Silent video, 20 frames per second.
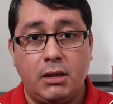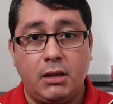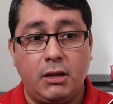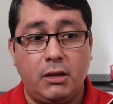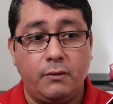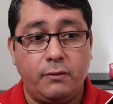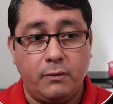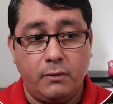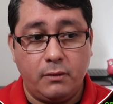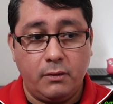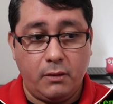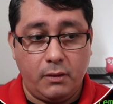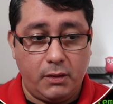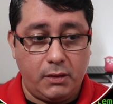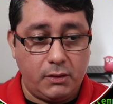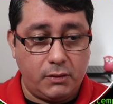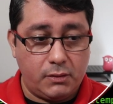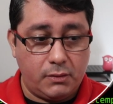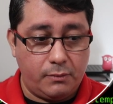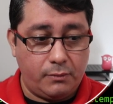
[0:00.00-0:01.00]
If you
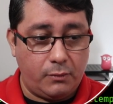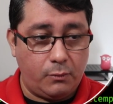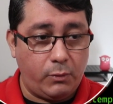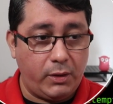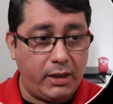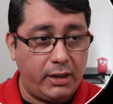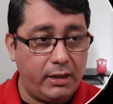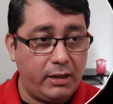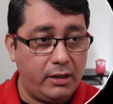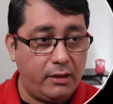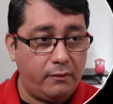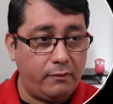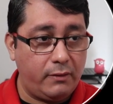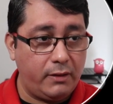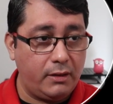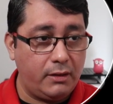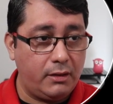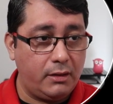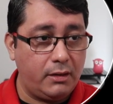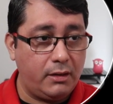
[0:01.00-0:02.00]
notice what I have
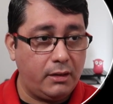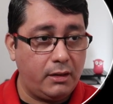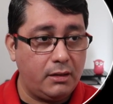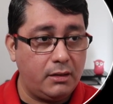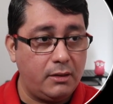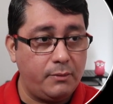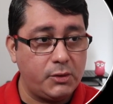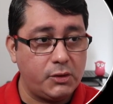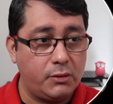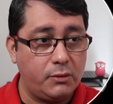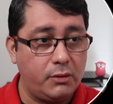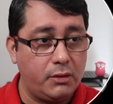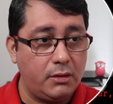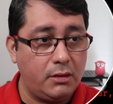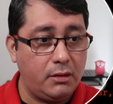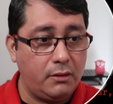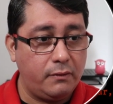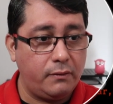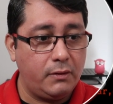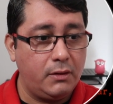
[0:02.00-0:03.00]
right here, again, let me show you
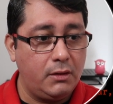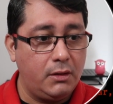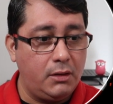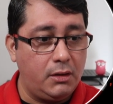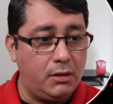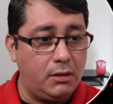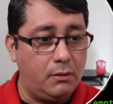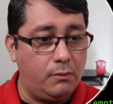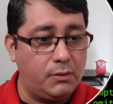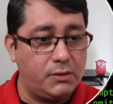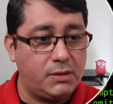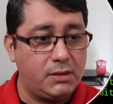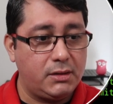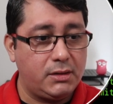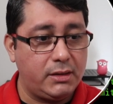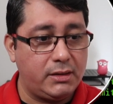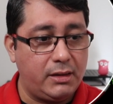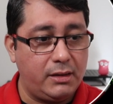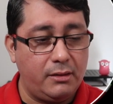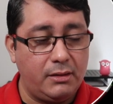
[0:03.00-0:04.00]
the div, you will see
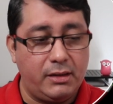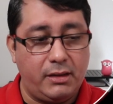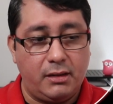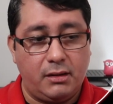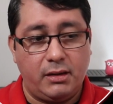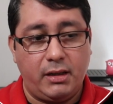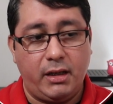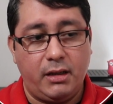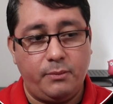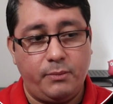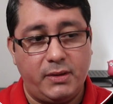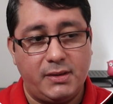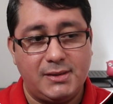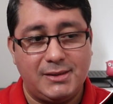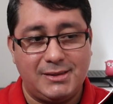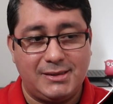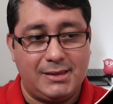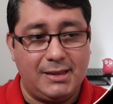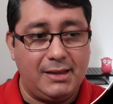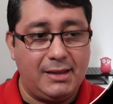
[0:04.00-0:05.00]
that the, the type is
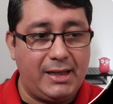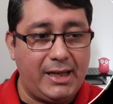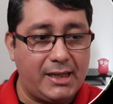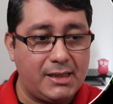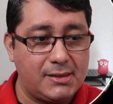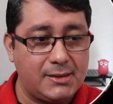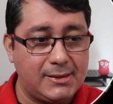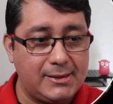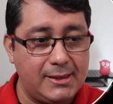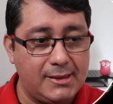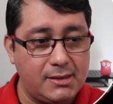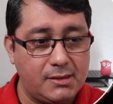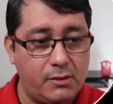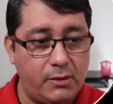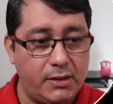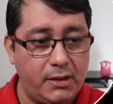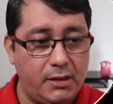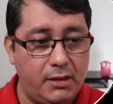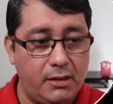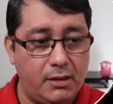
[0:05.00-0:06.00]
still exists
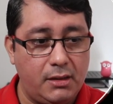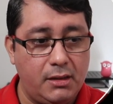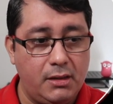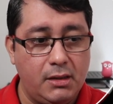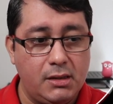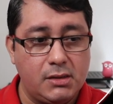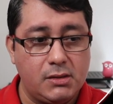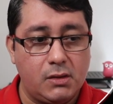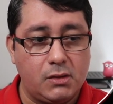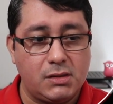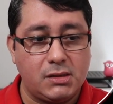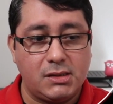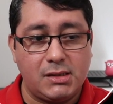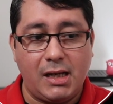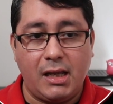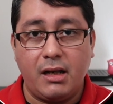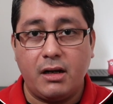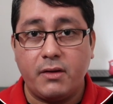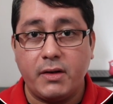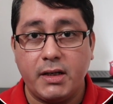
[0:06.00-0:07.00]
right here, so
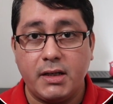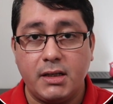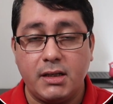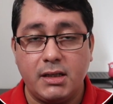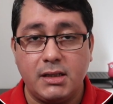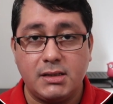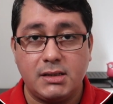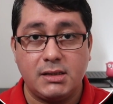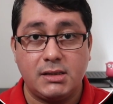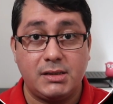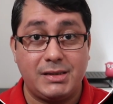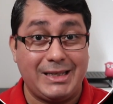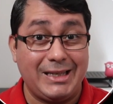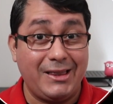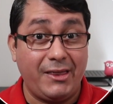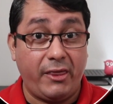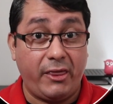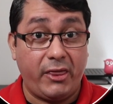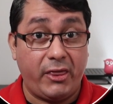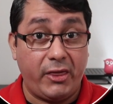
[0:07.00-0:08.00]
salary is
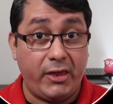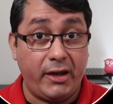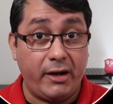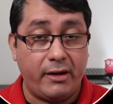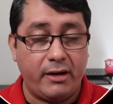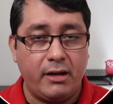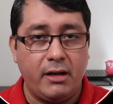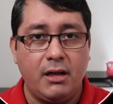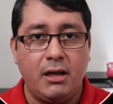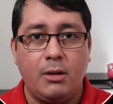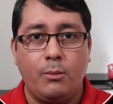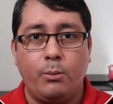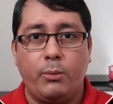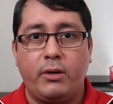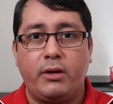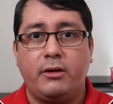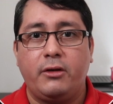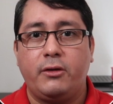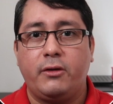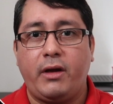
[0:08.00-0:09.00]
still there.
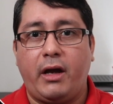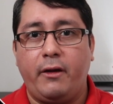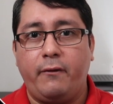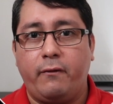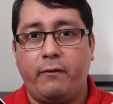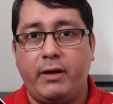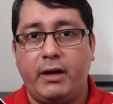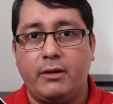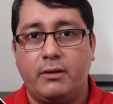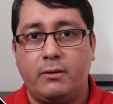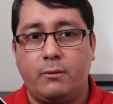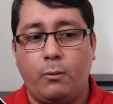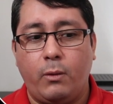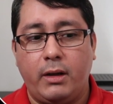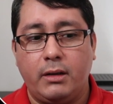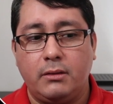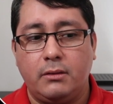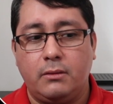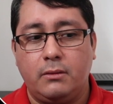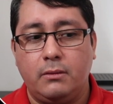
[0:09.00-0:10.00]
But if, if I
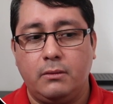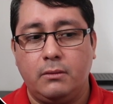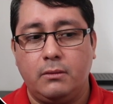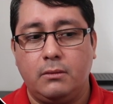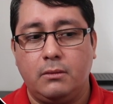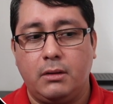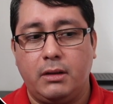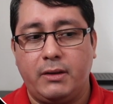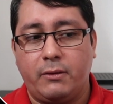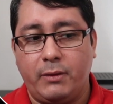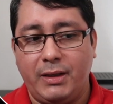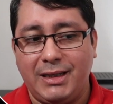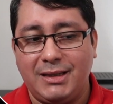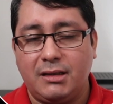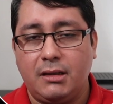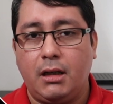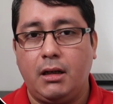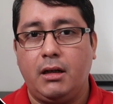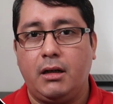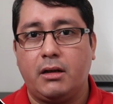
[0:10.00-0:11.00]
want to
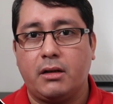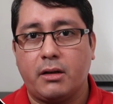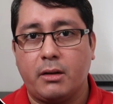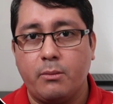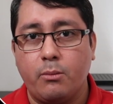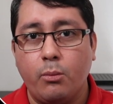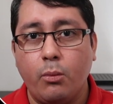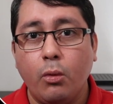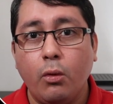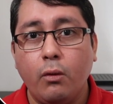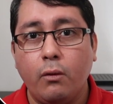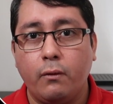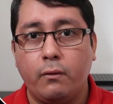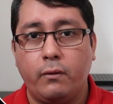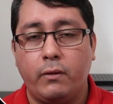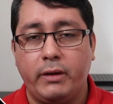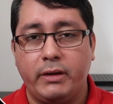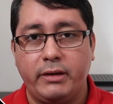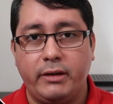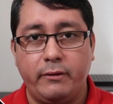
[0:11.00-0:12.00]
literally
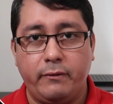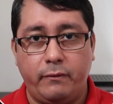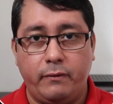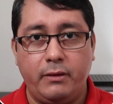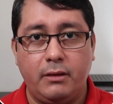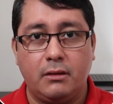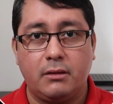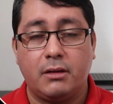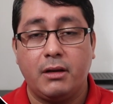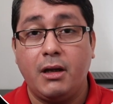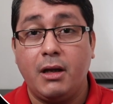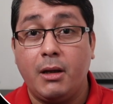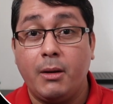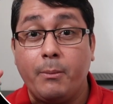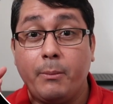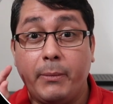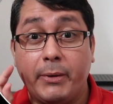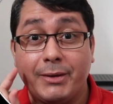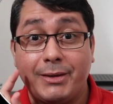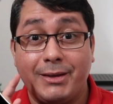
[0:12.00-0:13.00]
remove the field
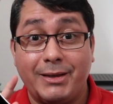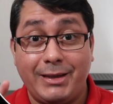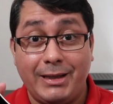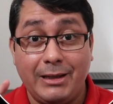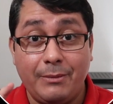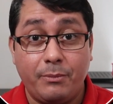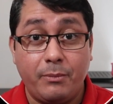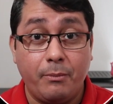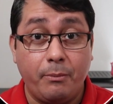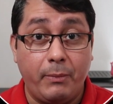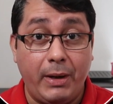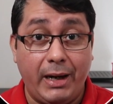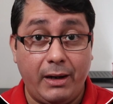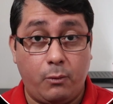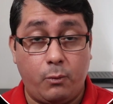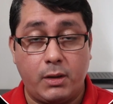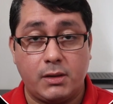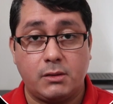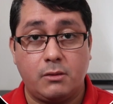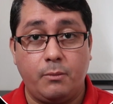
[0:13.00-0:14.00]
but keep
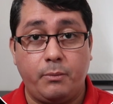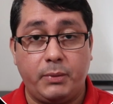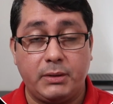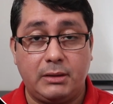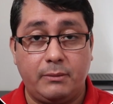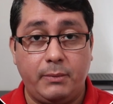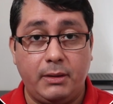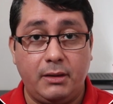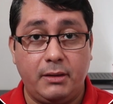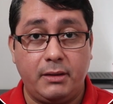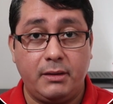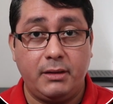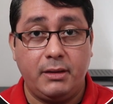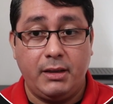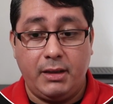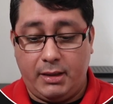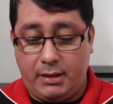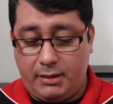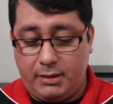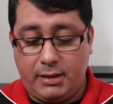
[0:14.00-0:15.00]
backwards compatibility,
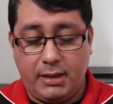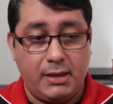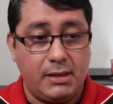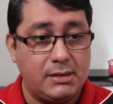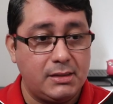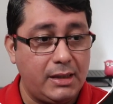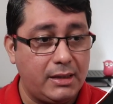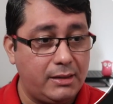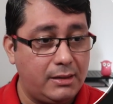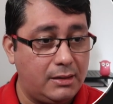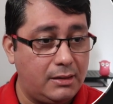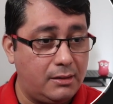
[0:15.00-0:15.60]
there is a,